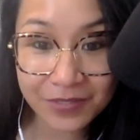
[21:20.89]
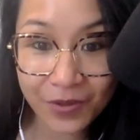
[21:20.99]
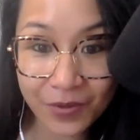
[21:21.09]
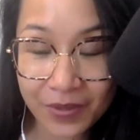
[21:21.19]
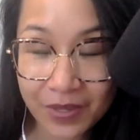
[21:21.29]

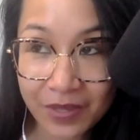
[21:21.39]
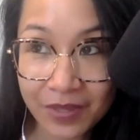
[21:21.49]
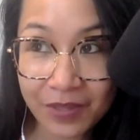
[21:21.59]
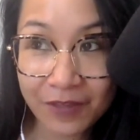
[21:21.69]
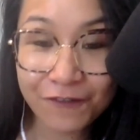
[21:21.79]
So,
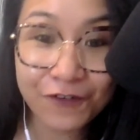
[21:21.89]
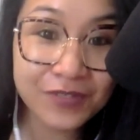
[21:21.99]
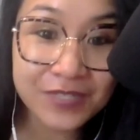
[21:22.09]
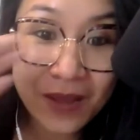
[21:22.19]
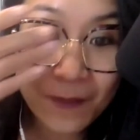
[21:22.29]
for
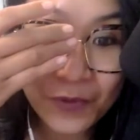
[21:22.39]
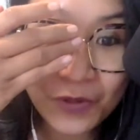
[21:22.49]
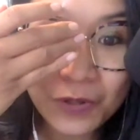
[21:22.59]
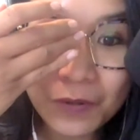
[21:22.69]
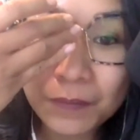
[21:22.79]

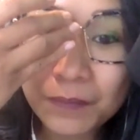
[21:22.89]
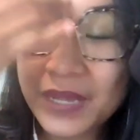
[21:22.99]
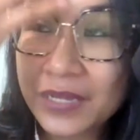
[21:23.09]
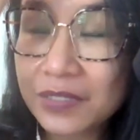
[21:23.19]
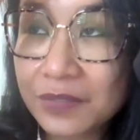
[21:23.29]
example,
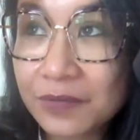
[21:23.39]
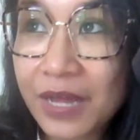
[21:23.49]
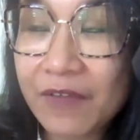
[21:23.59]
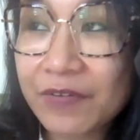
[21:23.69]
I have